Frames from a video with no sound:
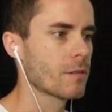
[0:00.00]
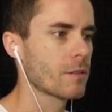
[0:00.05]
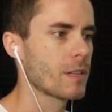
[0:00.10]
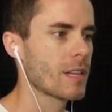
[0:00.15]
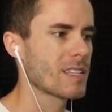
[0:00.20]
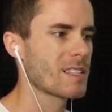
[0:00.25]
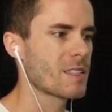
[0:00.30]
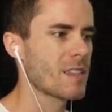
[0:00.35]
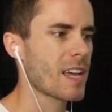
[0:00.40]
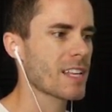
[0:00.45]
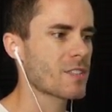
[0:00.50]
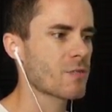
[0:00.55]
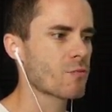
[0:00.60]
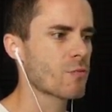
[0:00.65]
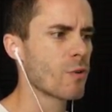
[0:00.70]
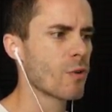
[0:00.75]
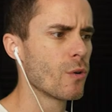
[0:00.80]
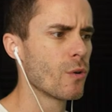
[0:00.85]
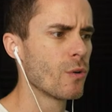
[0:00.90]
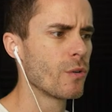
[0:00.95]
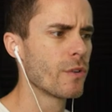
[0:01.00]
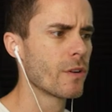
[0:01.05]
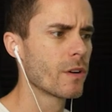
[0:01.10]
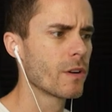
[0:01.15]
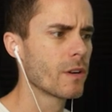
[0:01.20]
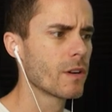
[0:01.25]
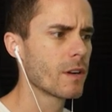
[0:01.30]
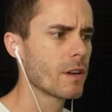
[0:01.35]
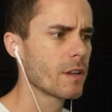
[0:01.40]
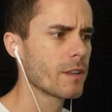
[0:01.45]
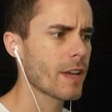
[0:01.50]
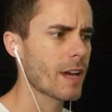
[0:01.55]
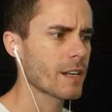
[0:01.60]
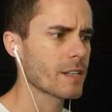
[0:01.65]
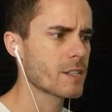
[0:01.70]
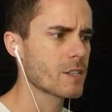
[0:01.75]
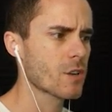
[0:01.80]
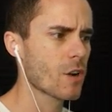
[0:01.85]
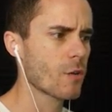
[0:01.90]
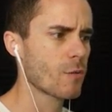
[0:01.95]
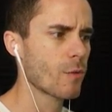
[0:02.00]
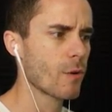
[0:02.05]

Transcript: That's that's rude. That is so